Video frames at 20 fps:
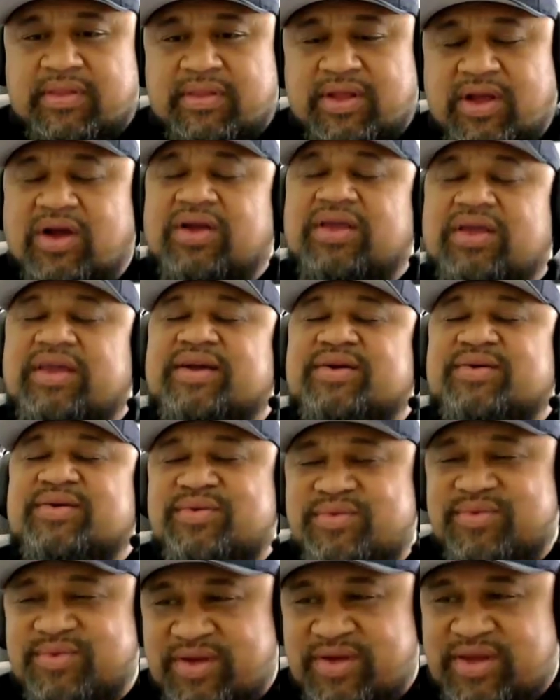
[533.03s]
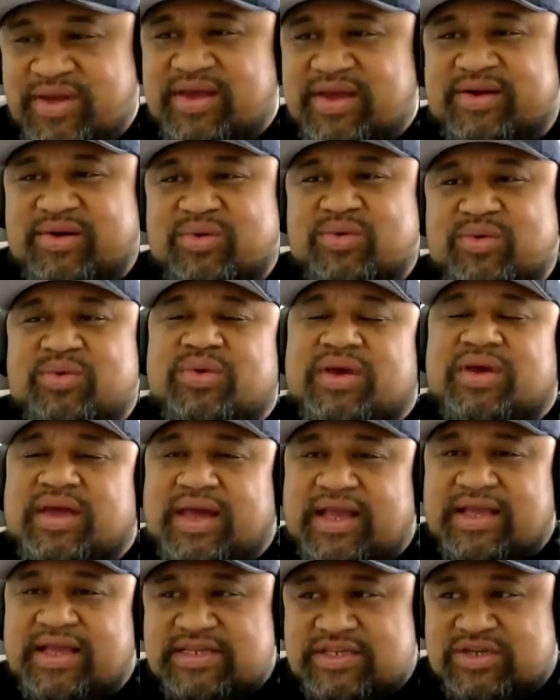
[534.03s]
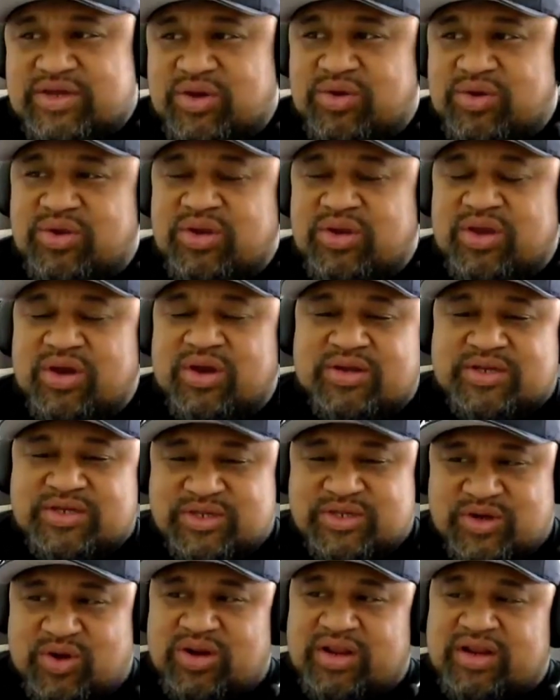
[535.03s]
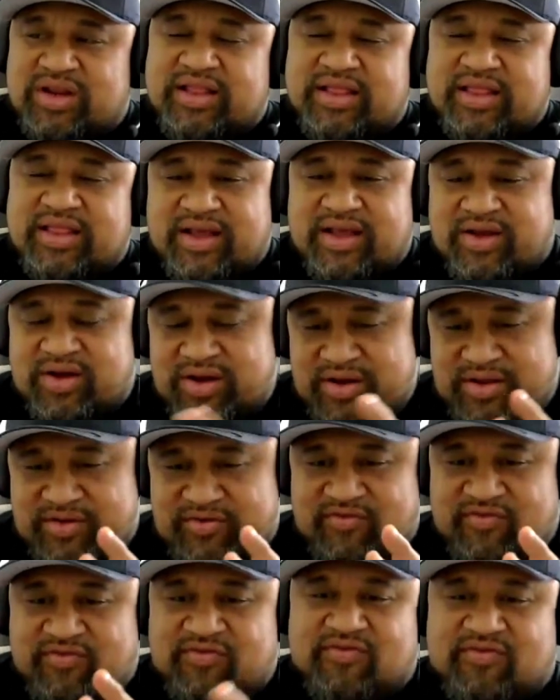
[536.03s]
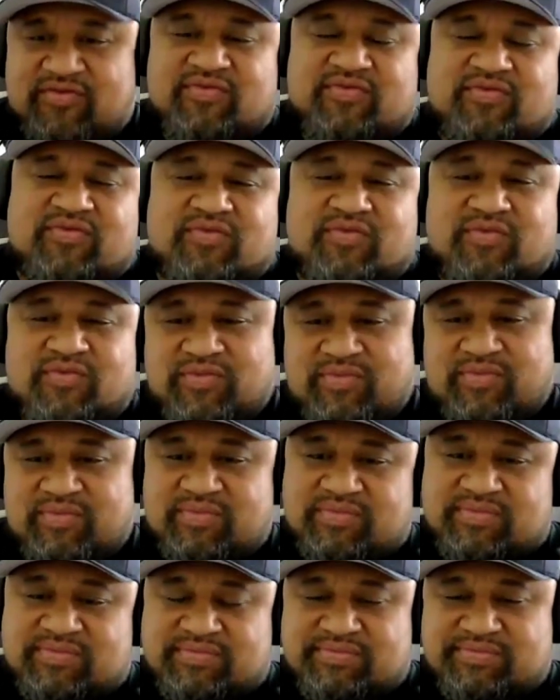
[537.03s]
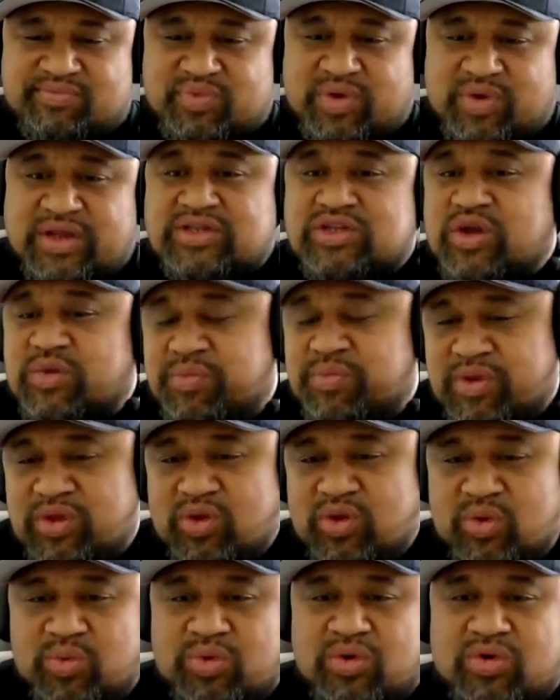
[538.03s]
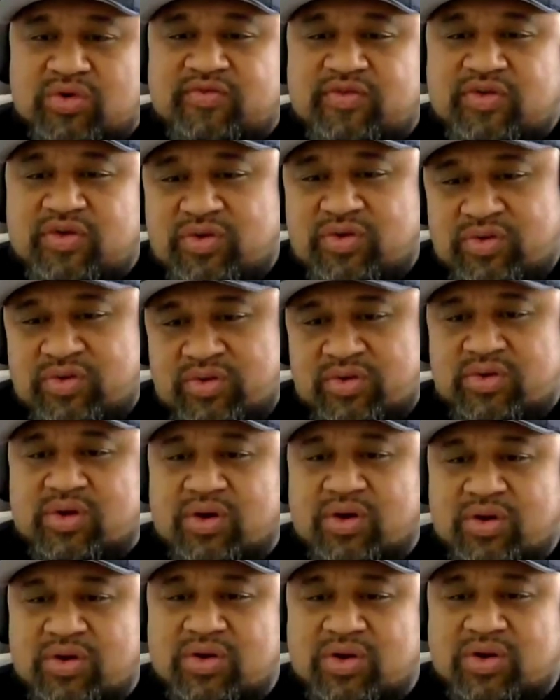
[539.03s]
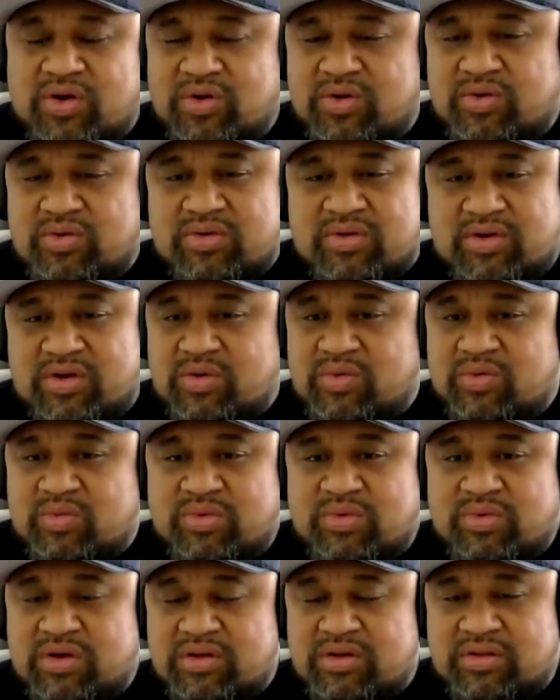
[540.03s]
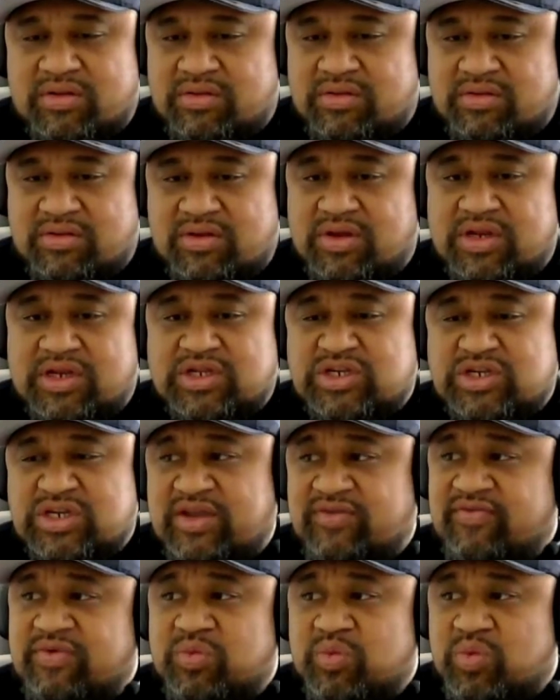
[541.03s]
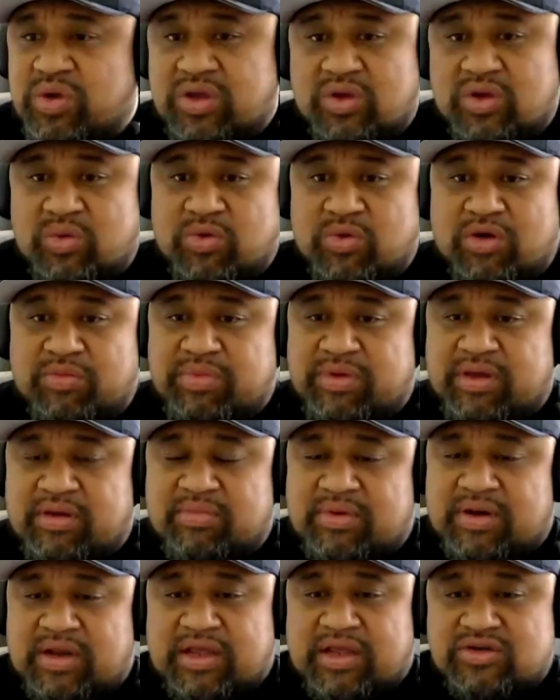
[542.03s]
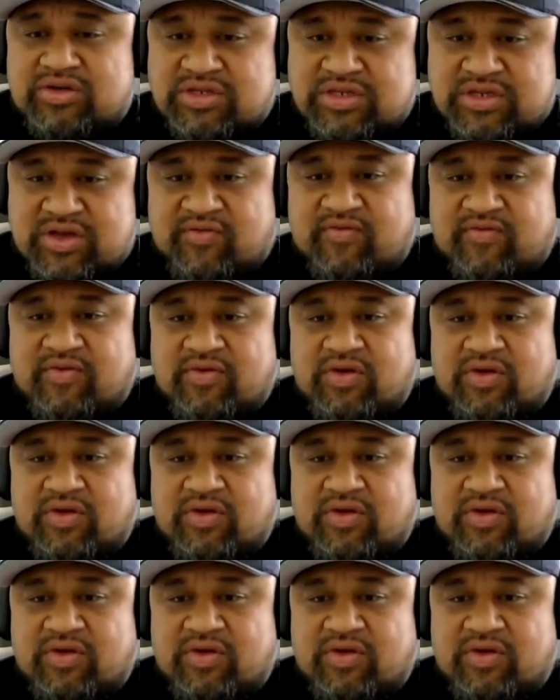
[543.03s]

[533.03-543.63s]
Oh, yeah, cool. Yeah. Cool. And so you go to Scotland, and that kind of breaks open your worldview on what you can achieve and where you might be able to land yourself.